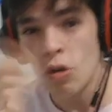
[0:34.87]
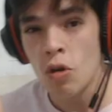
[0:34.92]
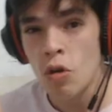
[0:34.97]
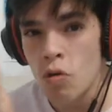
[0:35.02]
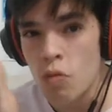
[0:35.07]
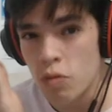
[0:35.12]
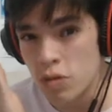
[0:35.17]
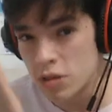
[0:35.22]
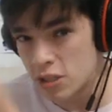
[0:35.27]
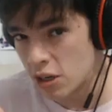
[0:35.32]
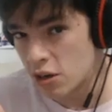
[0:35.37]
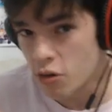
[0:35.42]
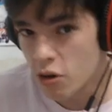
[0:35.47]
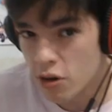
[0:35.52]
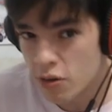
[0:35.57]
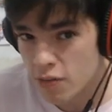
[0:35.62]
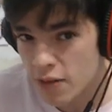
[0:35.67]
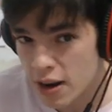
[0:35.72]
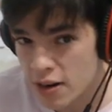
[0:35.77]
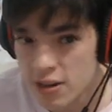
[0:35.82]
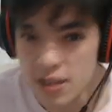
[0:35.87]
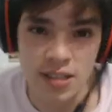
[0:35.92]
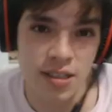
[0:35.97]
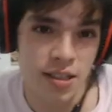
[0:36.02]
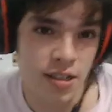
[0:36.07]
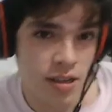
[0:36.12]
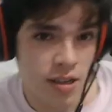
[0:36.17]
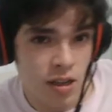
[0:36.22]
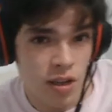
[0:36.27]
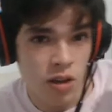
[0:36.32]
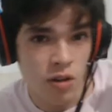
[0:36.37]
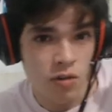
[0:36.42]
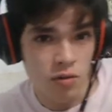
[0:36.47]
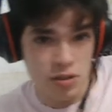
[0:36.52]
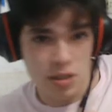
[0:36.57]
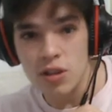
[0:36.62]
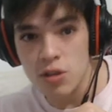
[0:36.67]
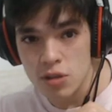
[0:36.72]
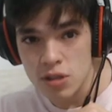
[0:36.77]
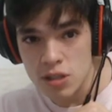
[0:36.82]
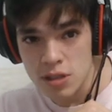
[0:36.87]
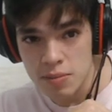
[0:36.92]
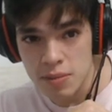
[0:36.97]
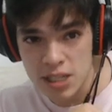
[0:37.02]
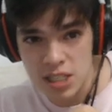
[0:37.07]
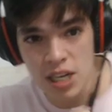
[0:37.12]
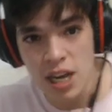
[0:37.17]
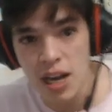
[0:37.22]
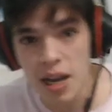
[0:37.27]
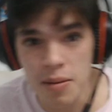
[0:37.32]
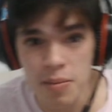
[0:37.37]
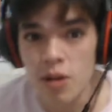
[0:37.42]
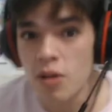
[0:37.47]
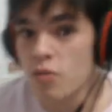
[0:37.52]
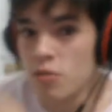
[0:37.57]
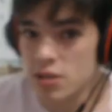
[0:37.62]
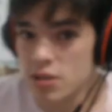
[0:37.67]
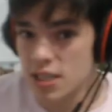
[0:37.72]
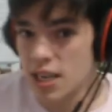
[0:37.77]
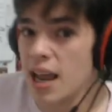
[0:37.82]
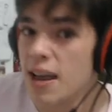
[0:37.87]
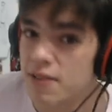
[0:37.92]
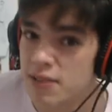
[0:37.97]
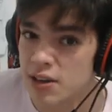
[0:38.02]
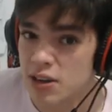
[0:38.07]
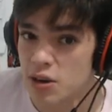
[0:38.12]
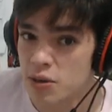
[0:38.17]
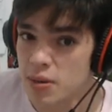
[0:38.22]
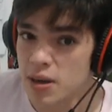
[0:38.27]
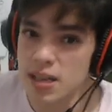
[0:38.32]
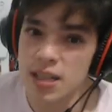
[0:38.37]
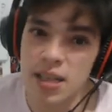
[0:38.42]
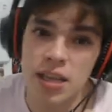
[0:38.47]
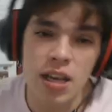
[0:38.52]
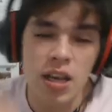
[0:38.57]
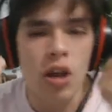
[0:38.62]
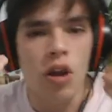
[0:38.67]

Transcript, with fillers: Was it coronavirus? Was it losing my job? Was it having no money?